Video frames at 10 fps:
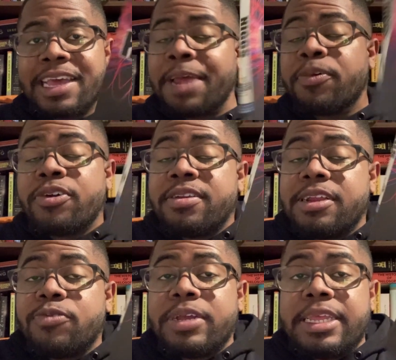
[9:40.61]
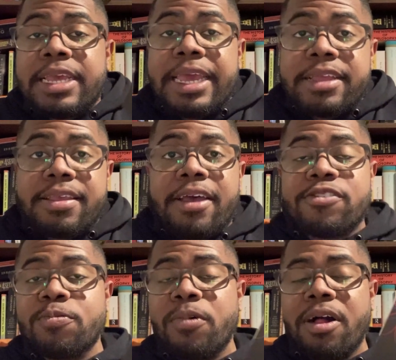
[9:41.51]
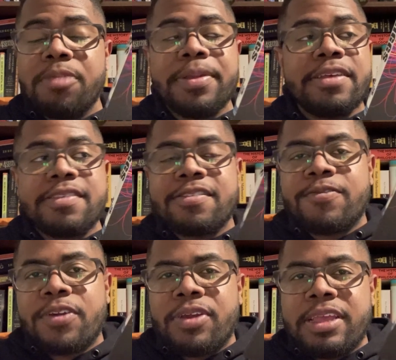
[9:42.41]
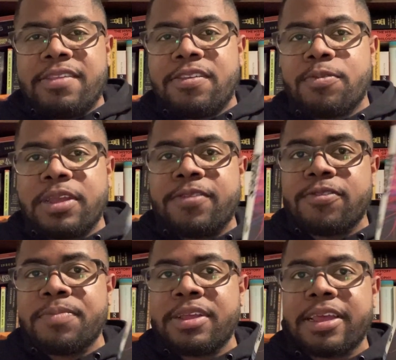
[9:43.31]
and I'm currently reading it as well, because it's a very easy read for me.